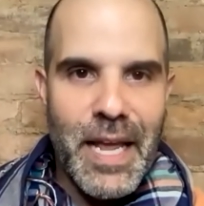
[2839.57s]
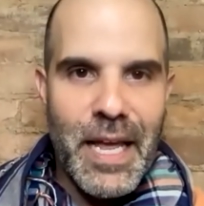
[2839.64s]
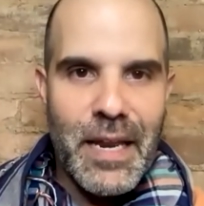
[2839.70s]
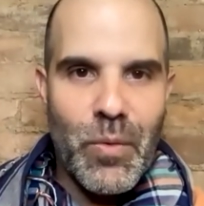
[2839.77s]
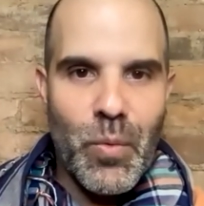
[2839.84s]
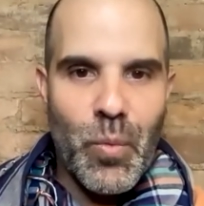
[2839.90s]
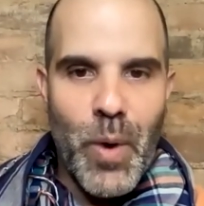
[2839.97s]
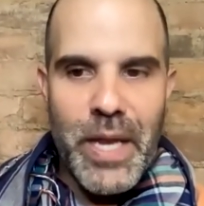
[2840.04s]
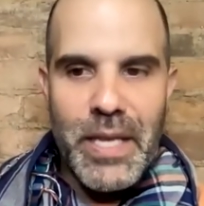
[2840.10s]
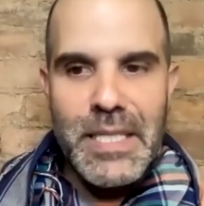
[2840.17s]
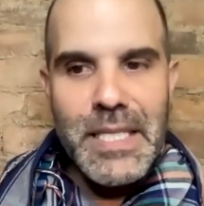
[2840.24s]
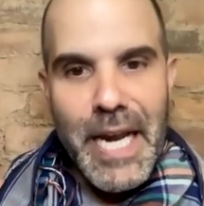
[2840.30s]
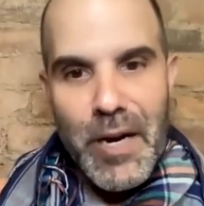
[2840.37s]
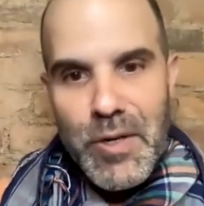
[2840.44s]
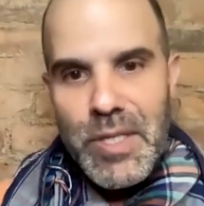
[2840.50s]
And when
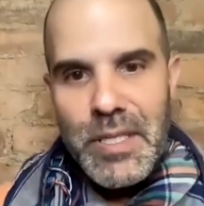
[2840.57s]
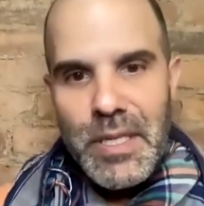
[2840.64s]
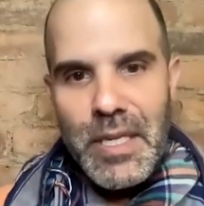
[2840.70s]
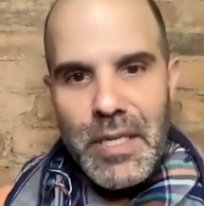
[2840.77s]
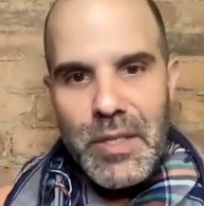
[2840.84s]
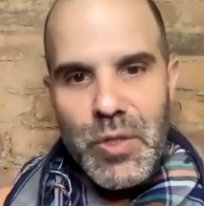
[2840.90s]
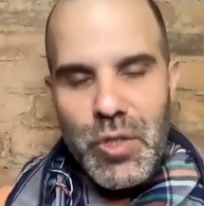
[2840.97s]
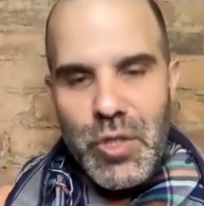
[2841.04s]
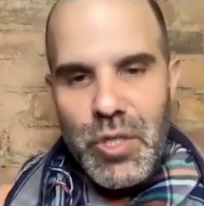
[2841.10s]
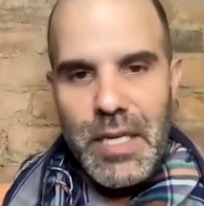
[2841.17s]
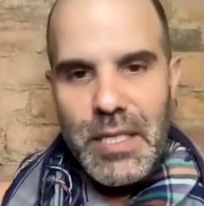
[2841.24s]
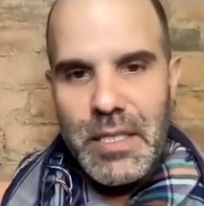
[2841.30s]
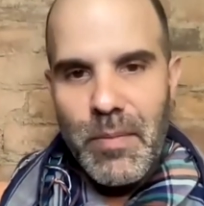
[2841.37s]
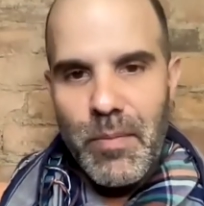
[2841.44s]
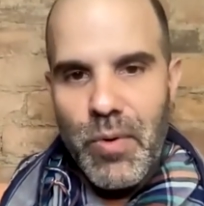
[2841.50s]
scarcity is
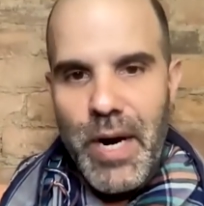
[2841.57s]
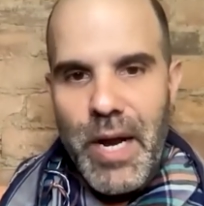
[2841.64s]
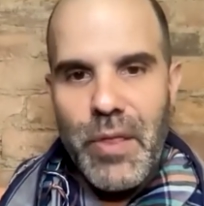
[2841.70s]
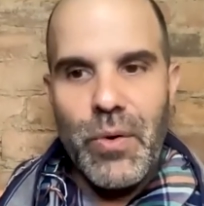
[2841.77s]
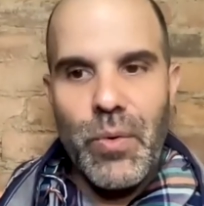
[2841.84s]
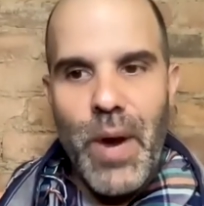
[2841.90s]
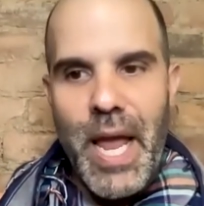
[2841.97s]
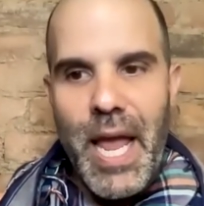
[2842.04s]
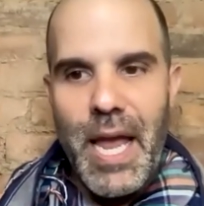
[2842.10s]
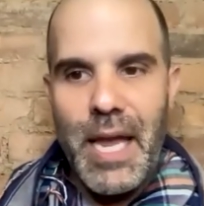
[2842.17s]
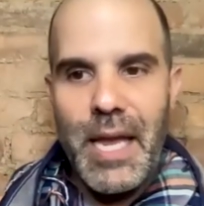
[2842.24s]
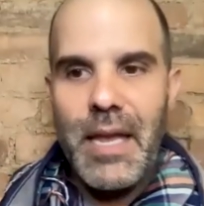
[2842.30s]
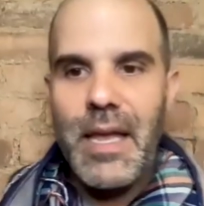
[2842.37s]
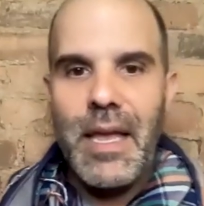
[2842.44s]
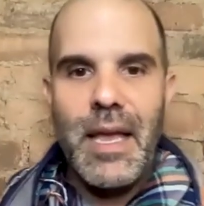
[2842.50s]
just a breath
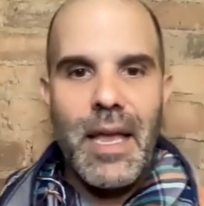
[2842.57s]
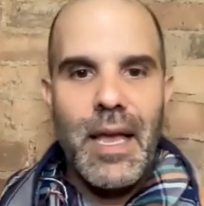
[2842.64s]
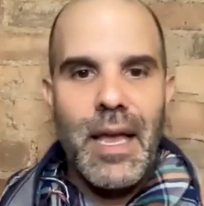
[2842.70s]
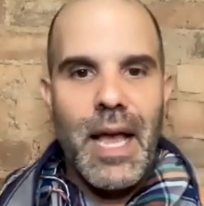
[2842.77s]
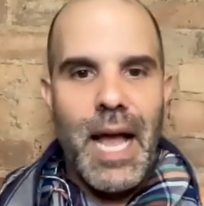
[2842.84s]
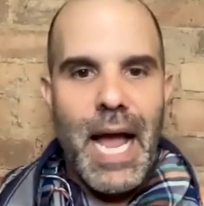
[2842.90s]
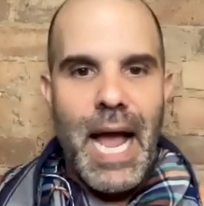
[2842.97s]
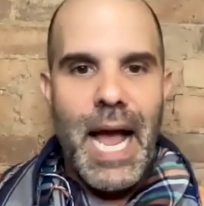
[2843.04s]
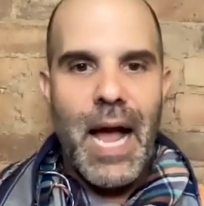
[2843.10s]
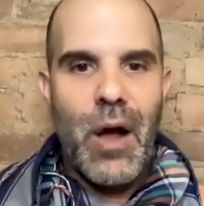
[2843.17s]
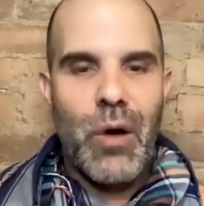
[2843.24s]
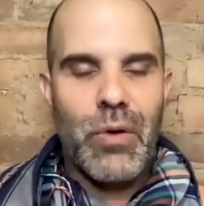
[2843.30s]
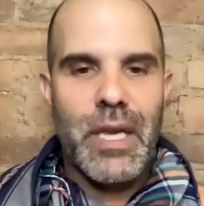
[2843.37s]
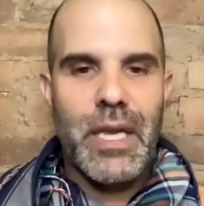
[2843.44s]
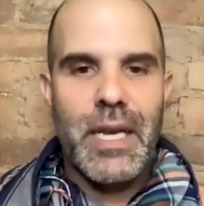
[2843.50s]
away,
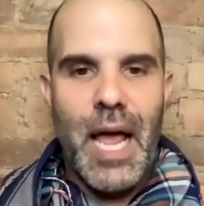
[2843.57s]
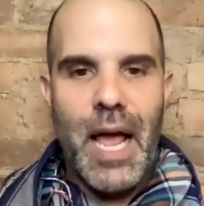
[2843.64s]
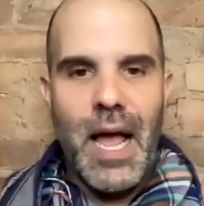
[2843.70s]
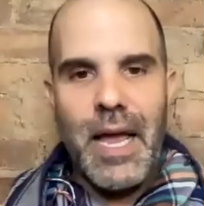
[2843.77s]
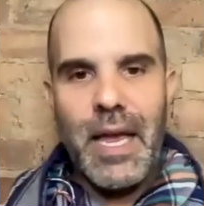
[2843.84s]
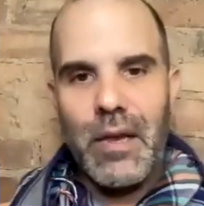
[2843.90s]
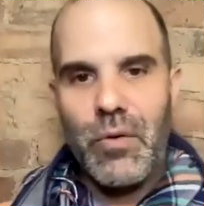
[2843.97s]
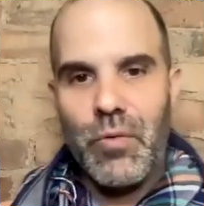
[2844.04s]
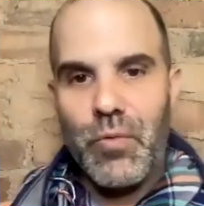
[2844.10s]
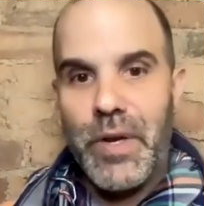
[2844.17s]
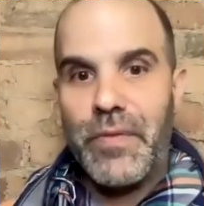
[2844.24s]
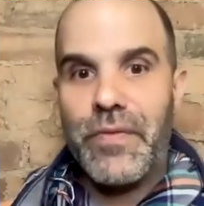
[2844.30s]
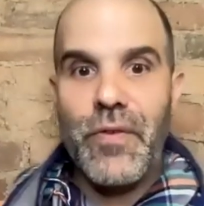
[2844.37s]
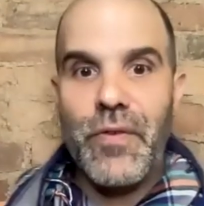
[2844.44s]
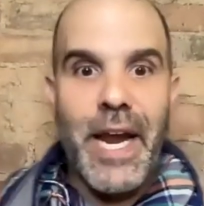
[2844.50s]
how can I
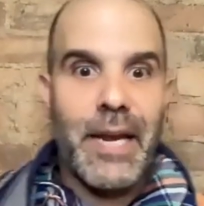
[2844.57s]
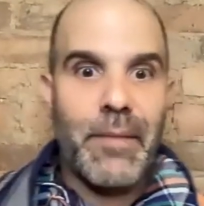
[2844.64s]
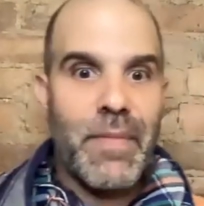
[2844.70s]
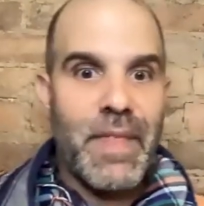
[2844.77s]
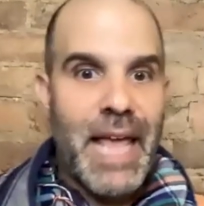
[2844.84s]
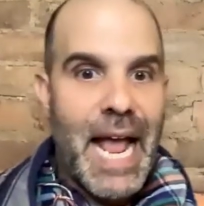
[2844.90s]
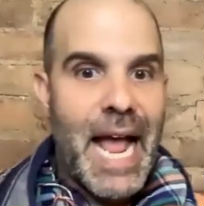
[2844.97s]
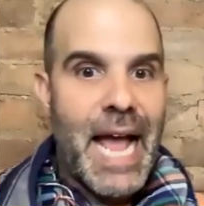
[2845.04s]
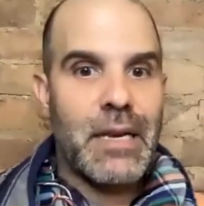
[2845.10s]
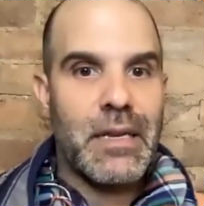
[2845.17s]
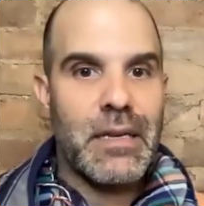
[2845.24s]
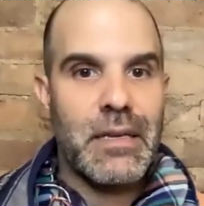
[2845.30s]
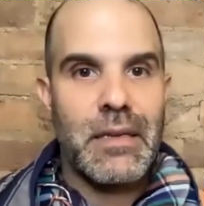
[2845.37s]
reframe that